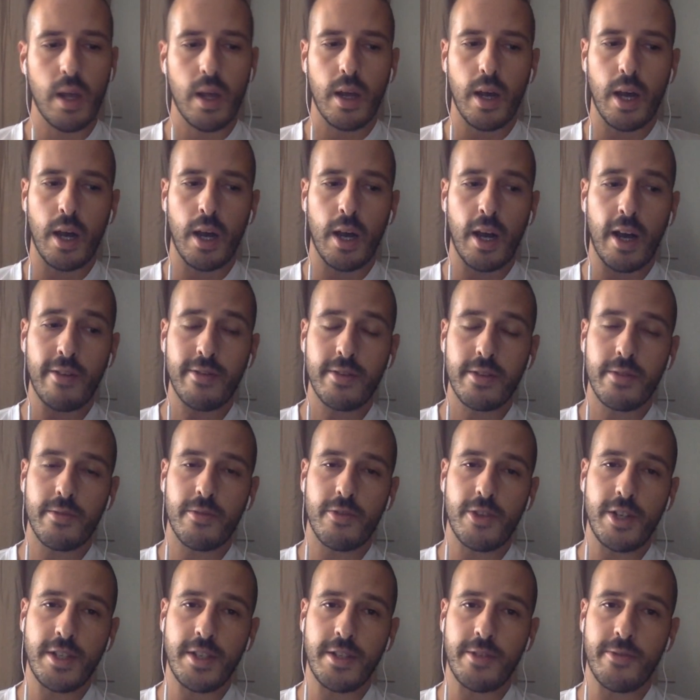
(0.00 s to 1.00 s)
After
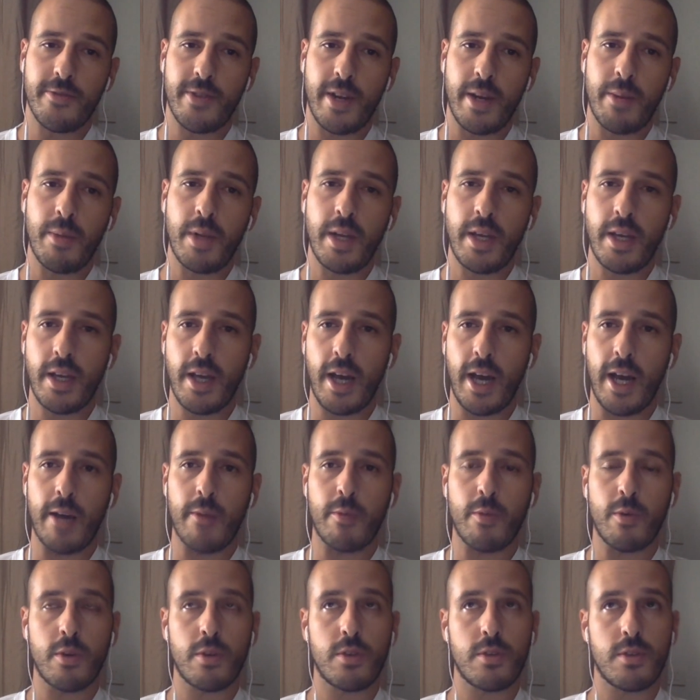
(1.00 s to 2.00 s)
friends and family, I
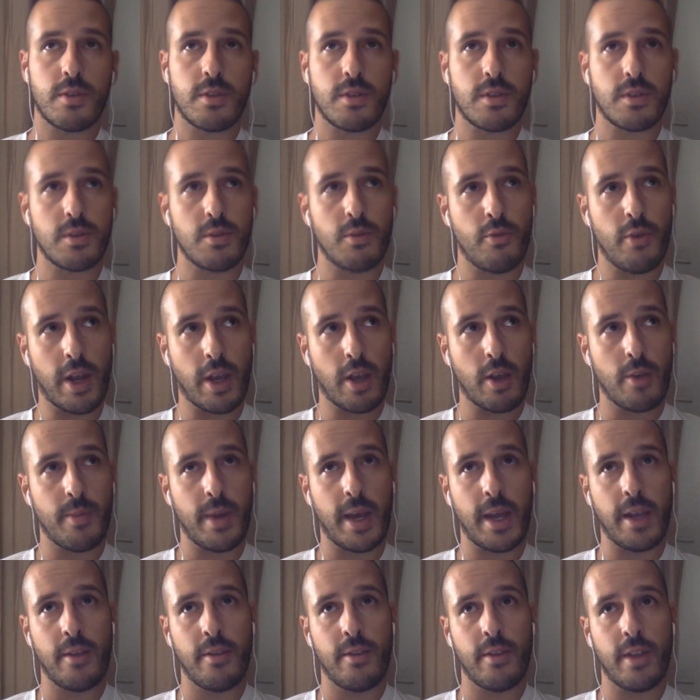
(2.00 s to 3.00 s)
would
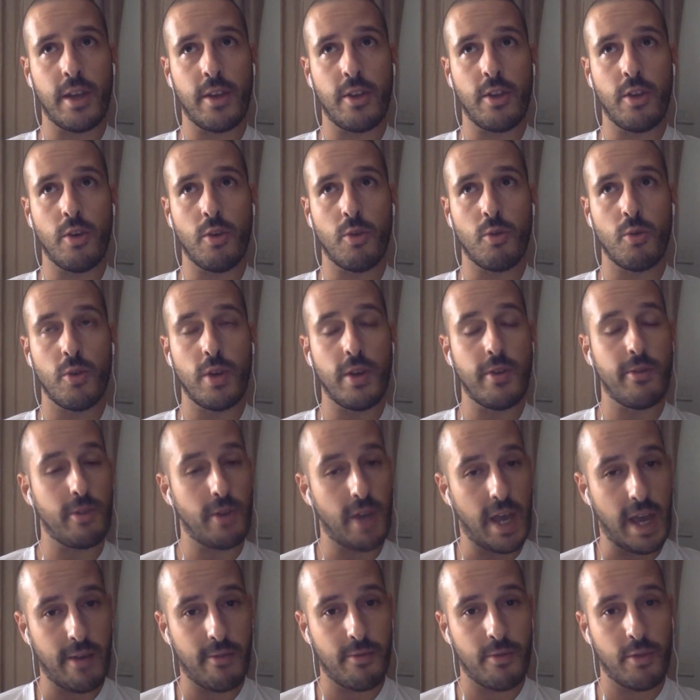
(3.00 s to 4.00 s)
recommend that you, if you
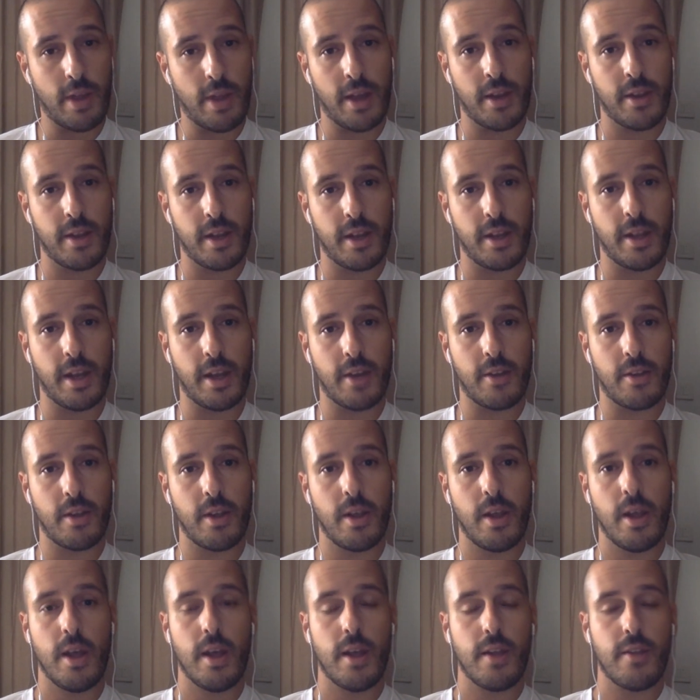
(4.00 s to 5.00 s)
haven't done that yet,
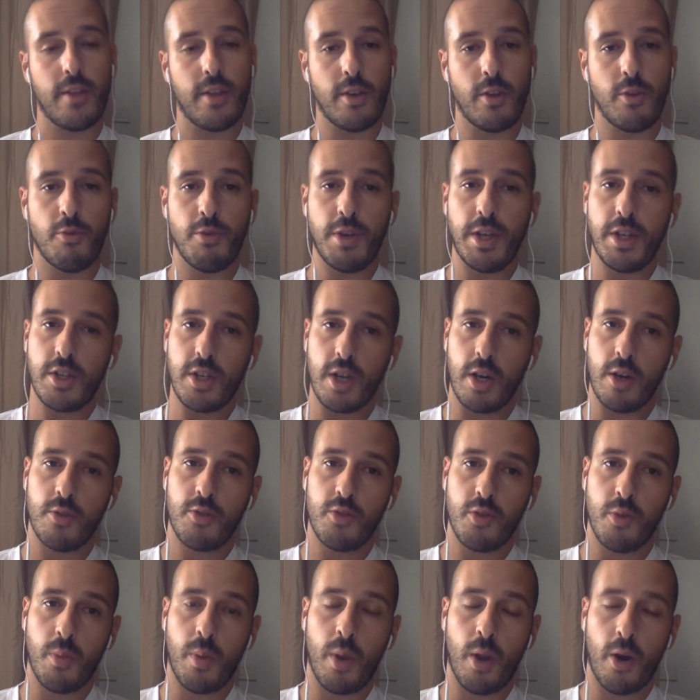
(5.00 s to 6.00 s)
that you reach out
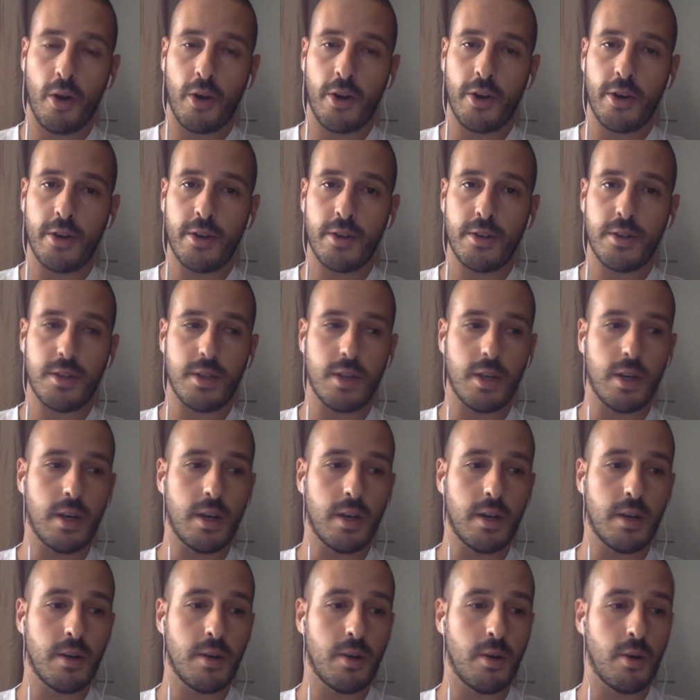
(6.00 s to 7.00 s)
to bloggers
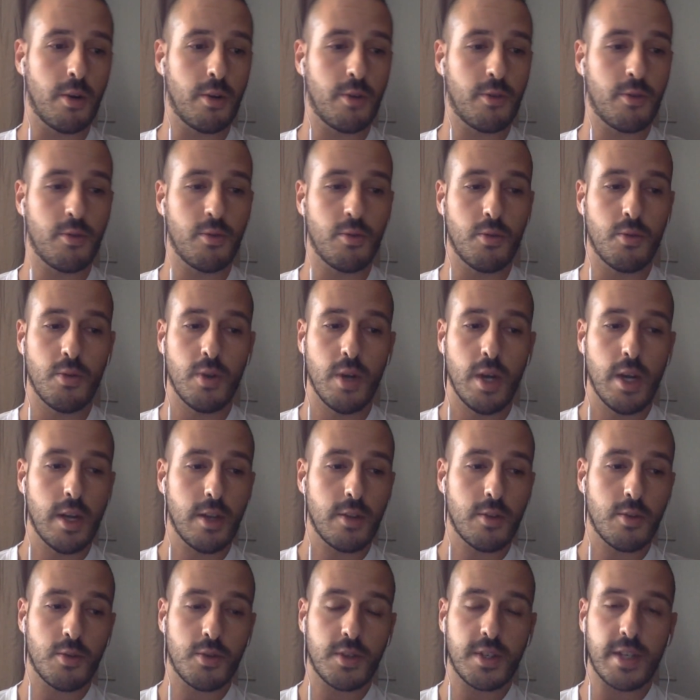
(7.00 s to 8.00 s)
or to
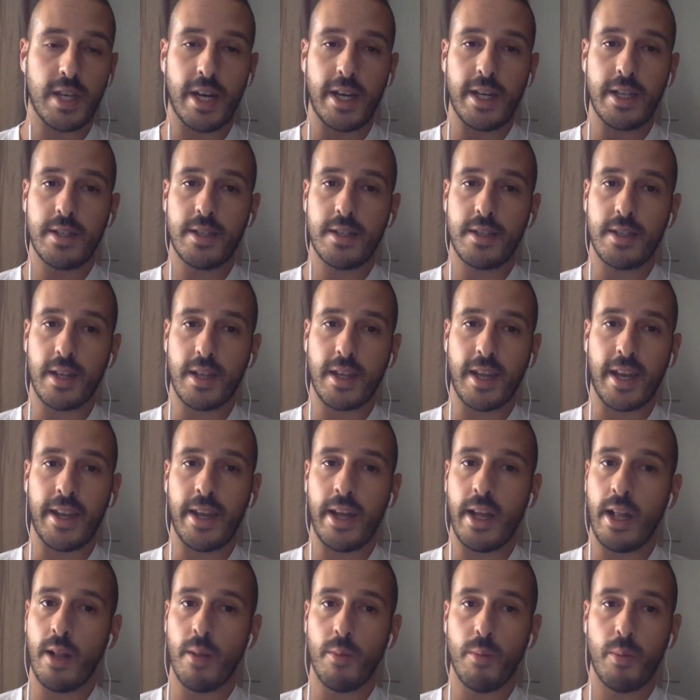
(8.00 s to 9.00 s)
sites that can
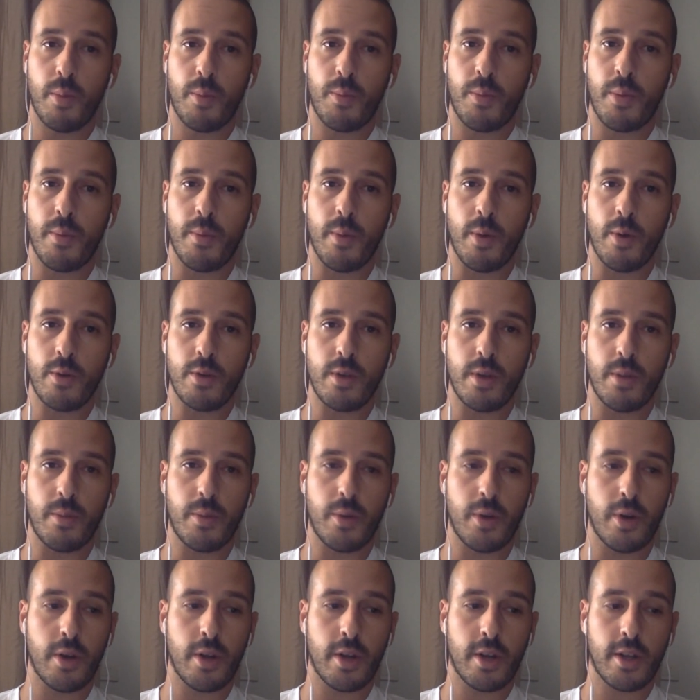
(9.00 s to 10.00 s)
help promote your
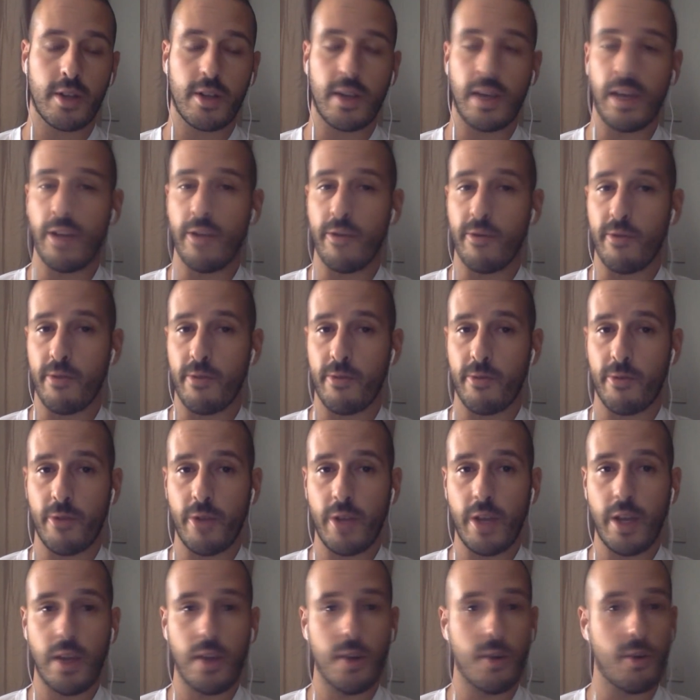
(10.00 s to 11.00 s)
product either for
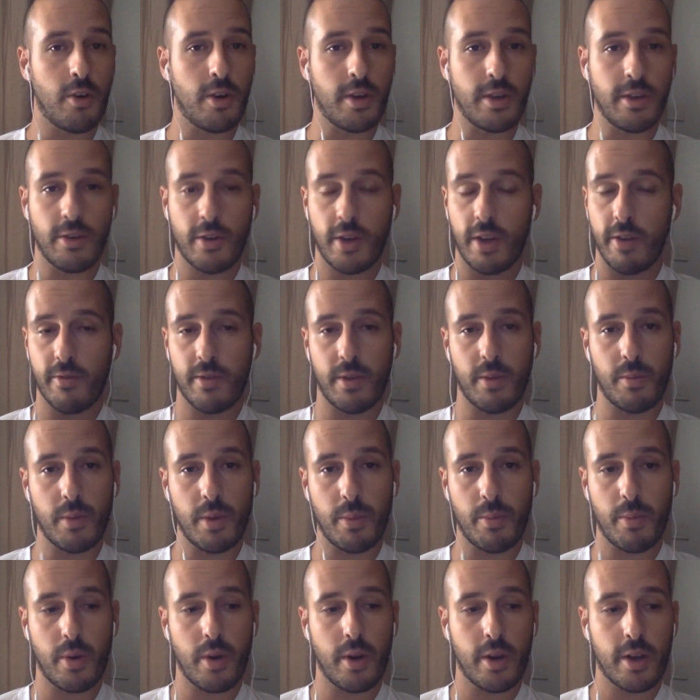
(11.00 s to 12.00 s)
free, or you give them the
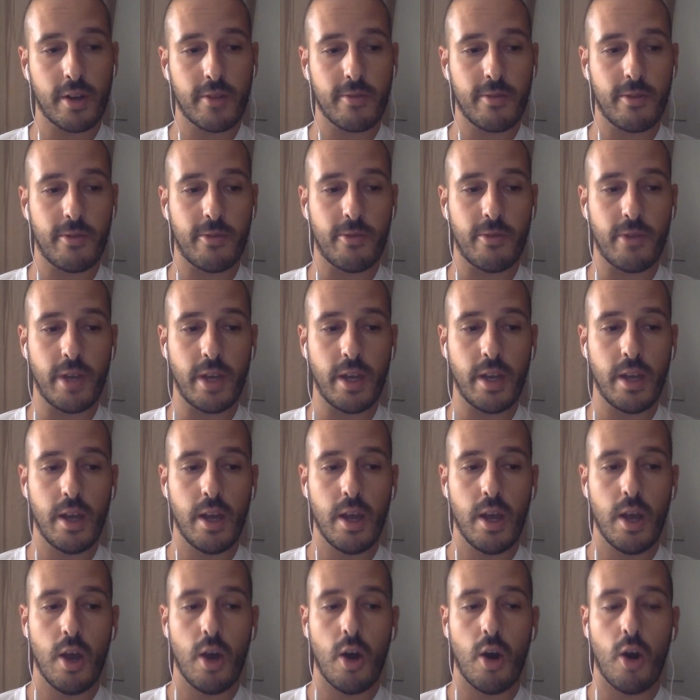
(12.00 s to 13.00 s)
product for free,
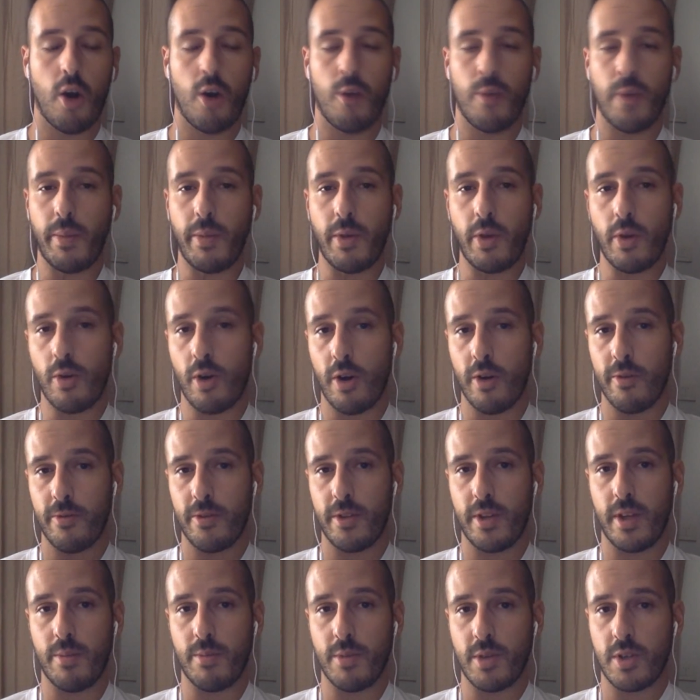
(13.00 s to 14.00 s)
or maybe you
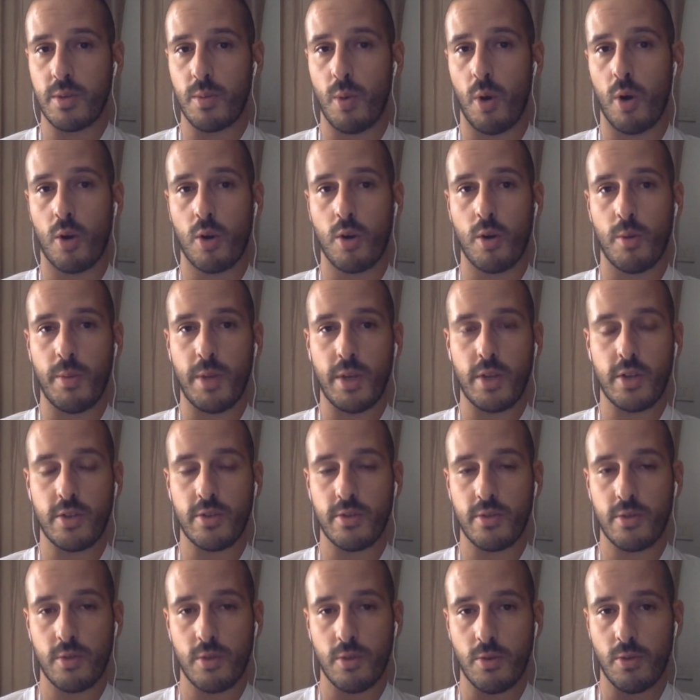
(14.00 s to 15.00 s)
offer them a small
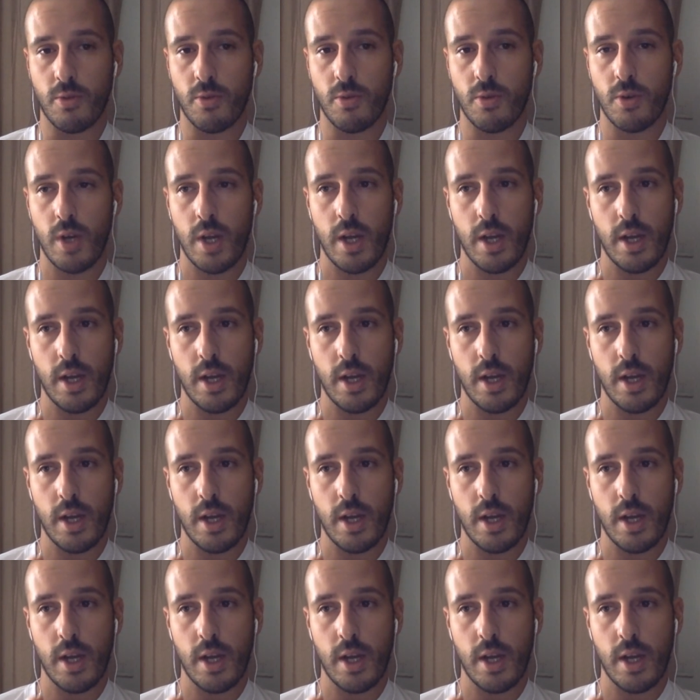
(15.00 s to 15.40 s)
commission to